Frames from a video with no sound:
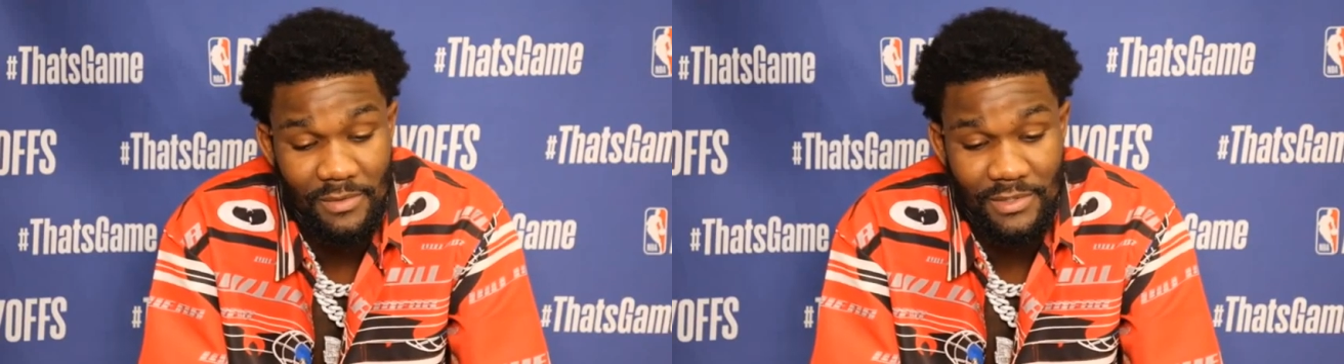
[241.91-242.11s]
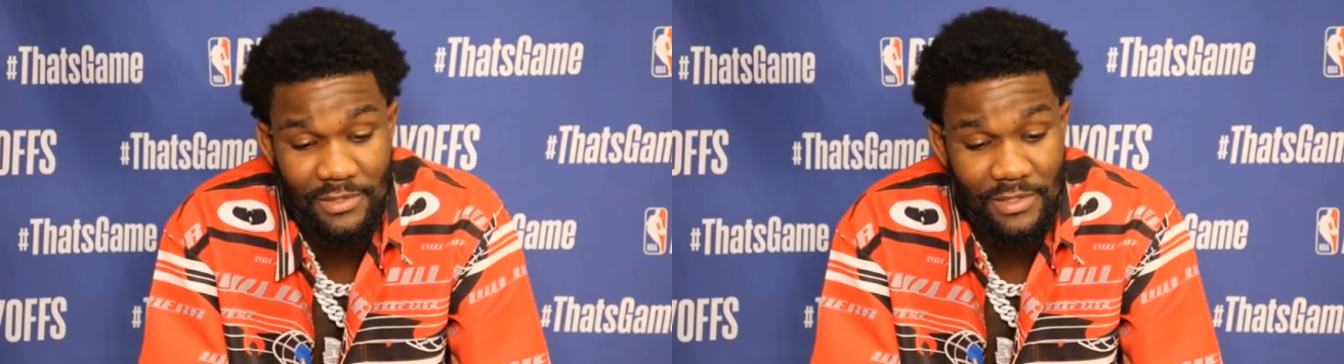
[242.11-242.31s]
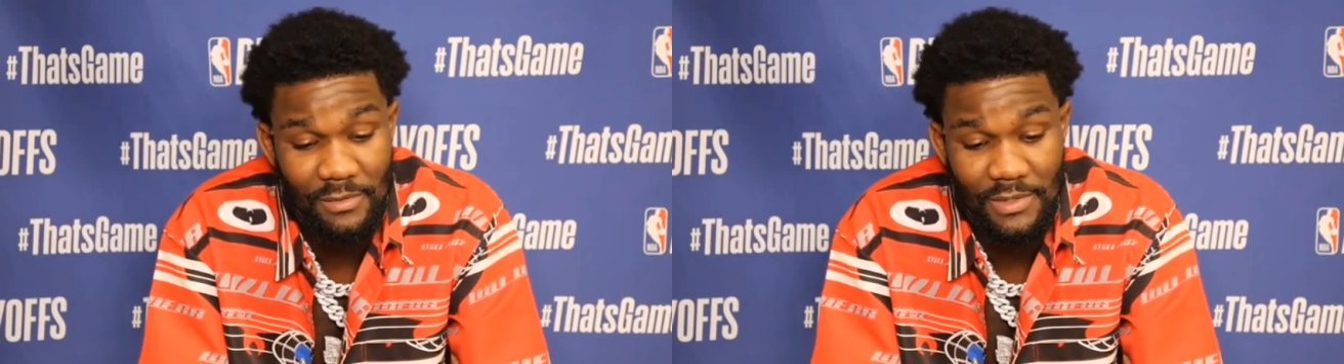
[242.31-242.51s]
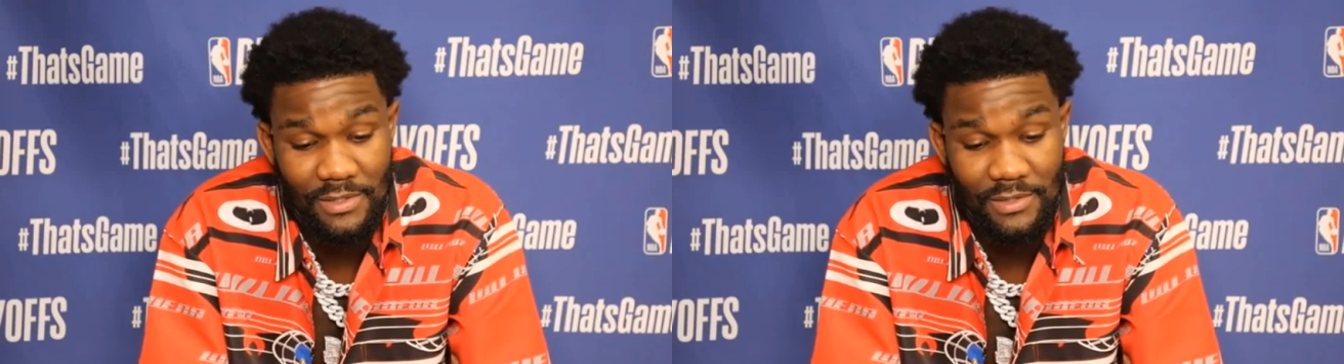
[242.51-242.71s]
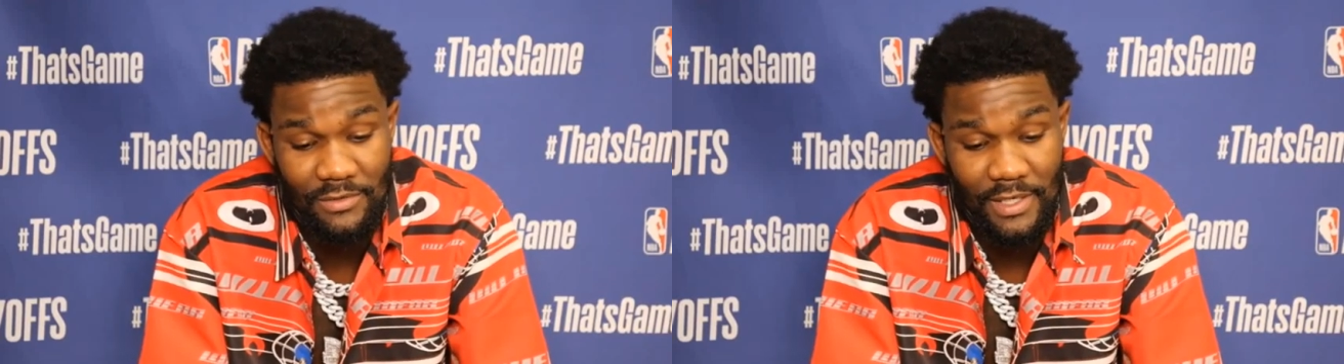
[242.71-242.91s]
was it was
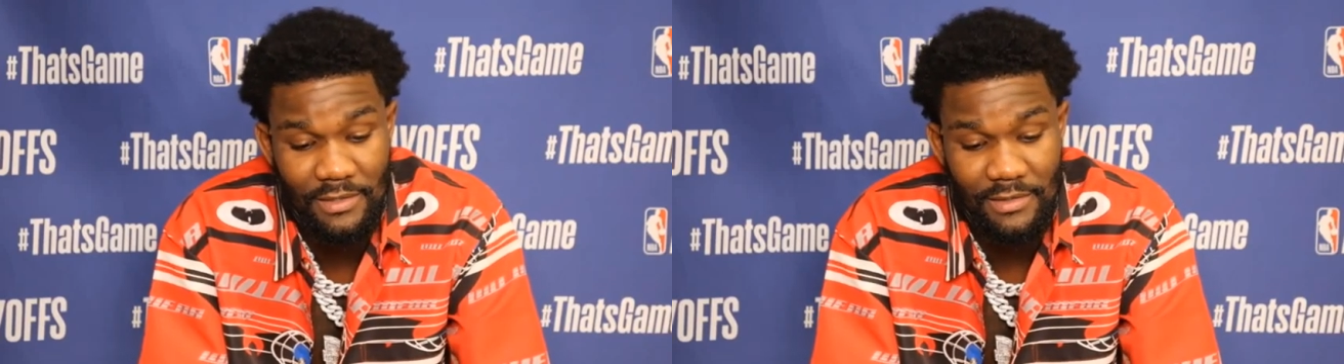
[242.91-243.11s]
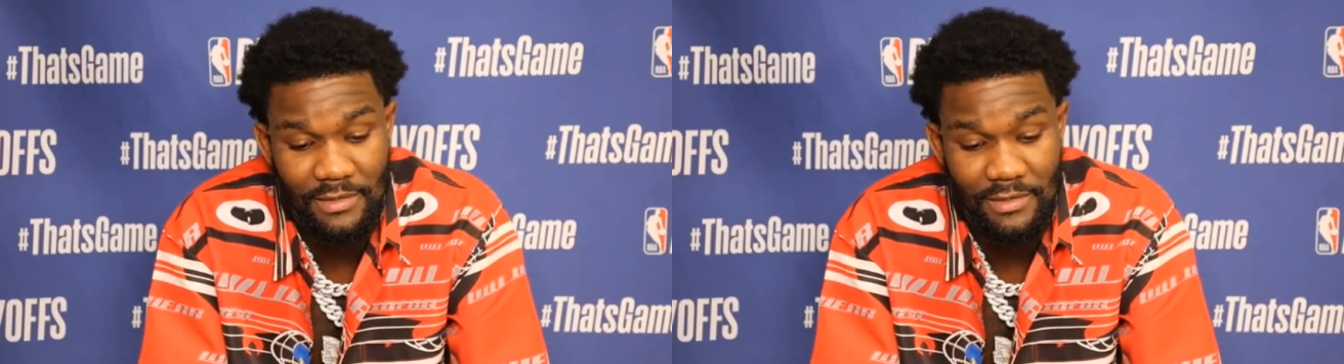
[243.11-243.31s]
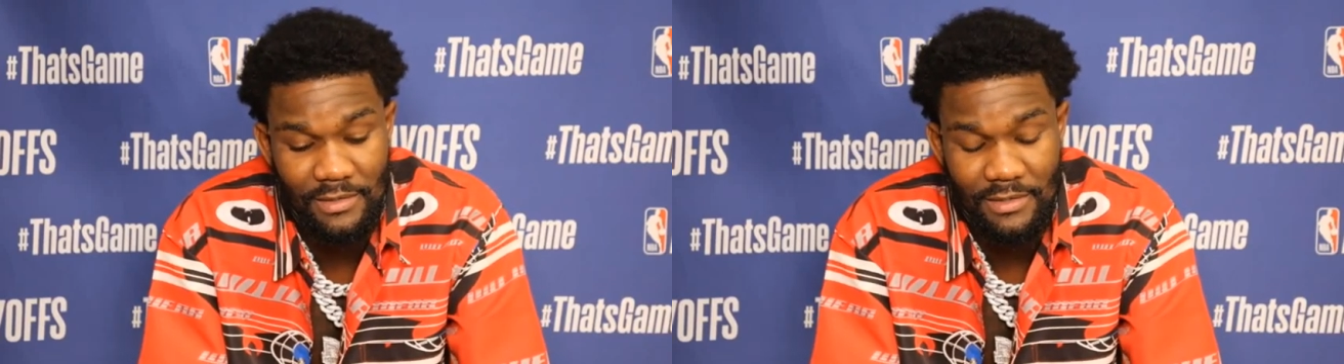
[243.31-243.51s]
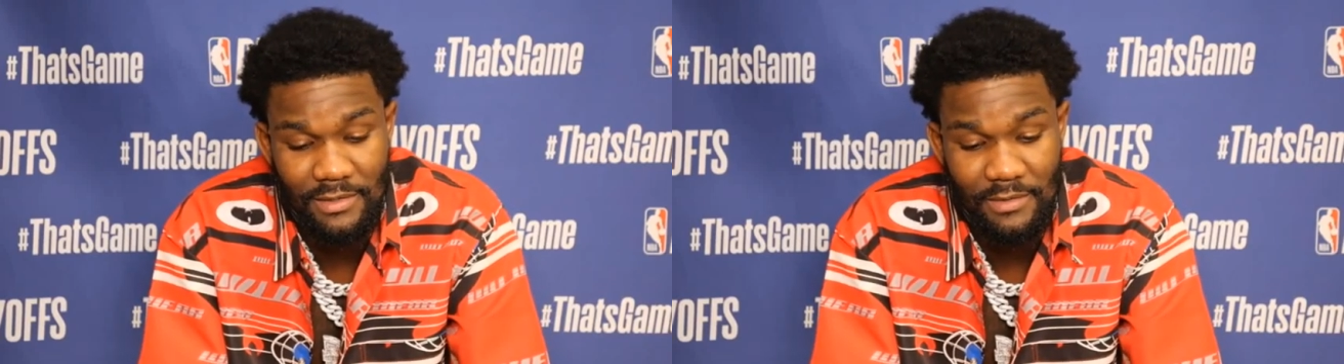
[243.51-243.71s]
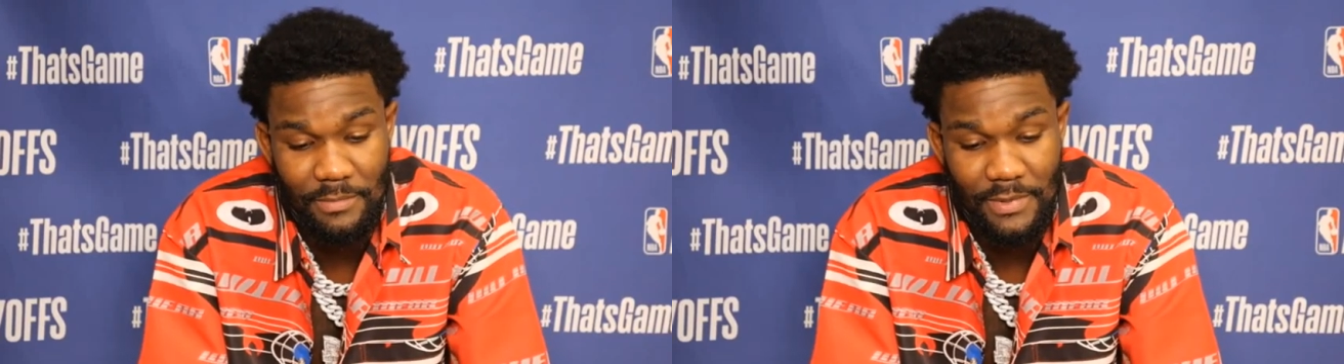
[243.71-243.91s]
just great to, to
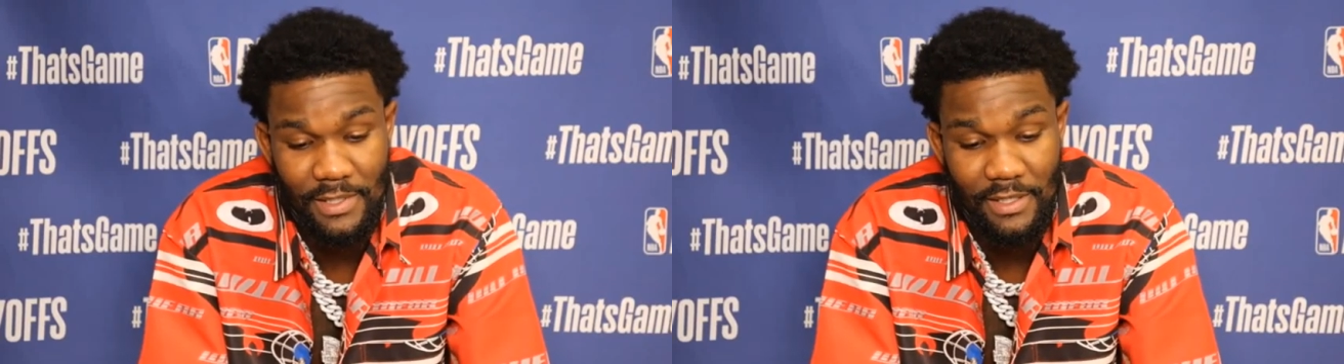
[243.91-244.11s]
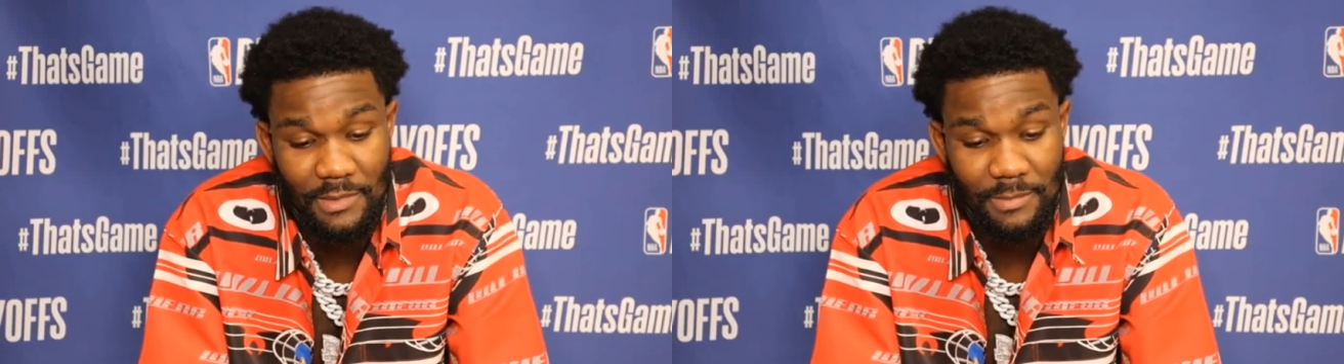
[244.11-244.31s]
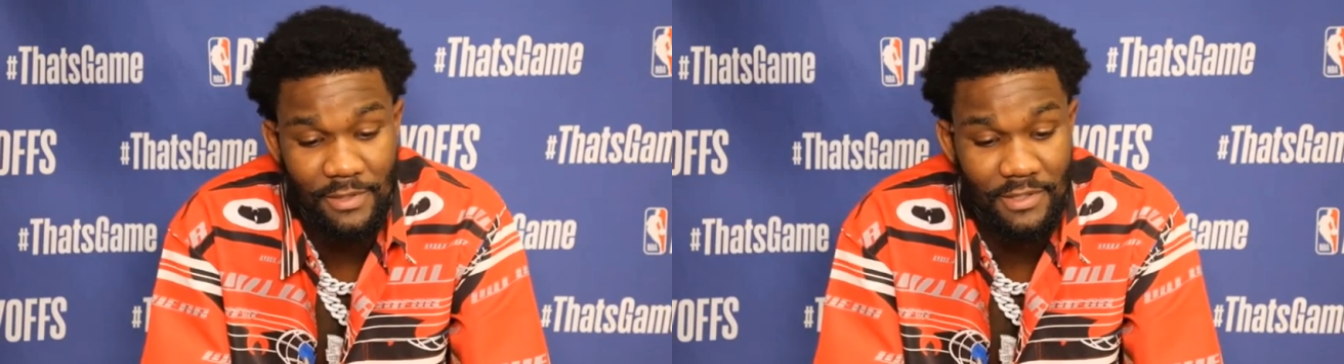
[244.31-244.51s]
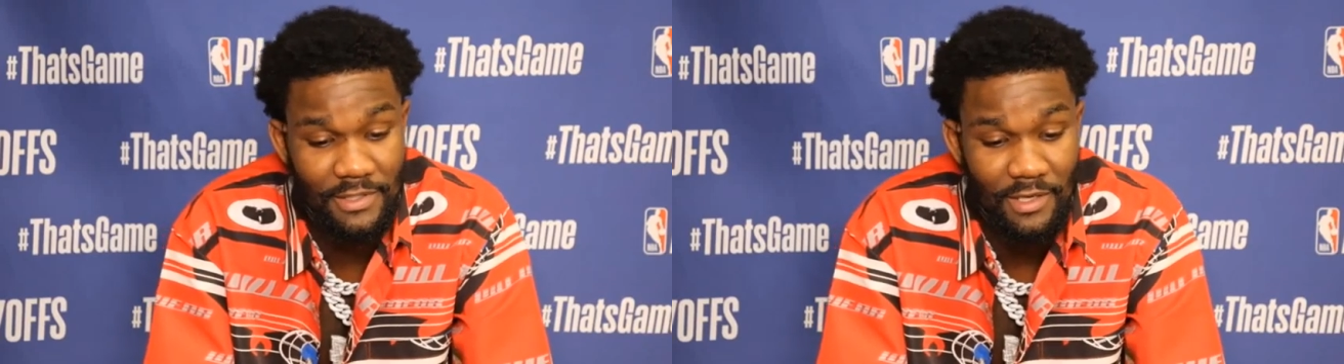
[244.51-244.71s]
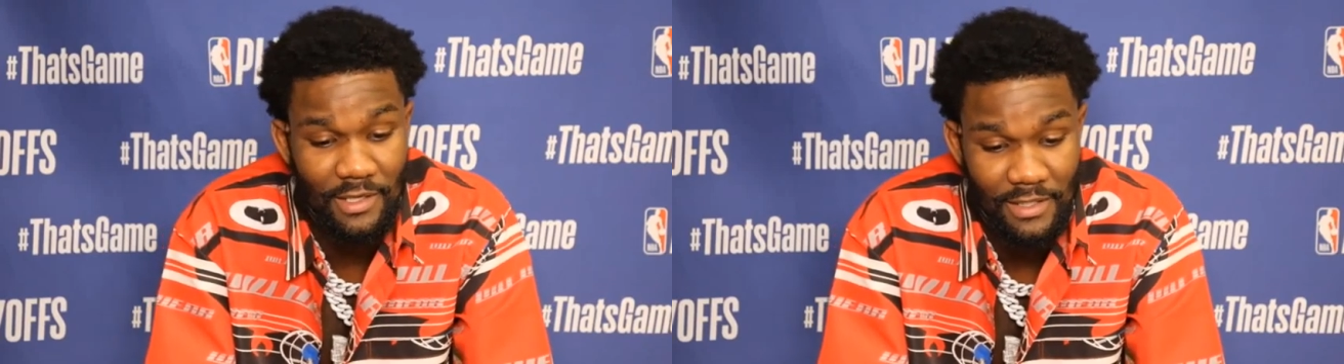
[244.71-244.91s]
to to experience
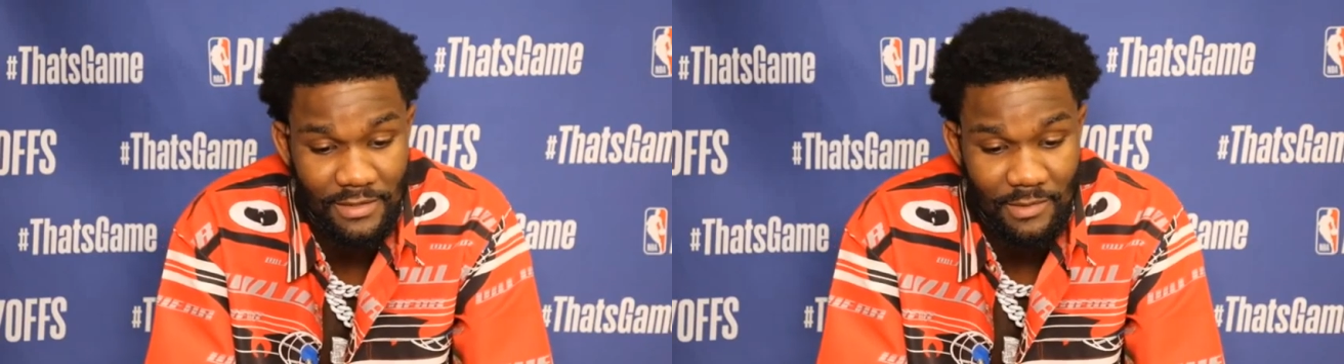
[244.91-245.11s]
all of this.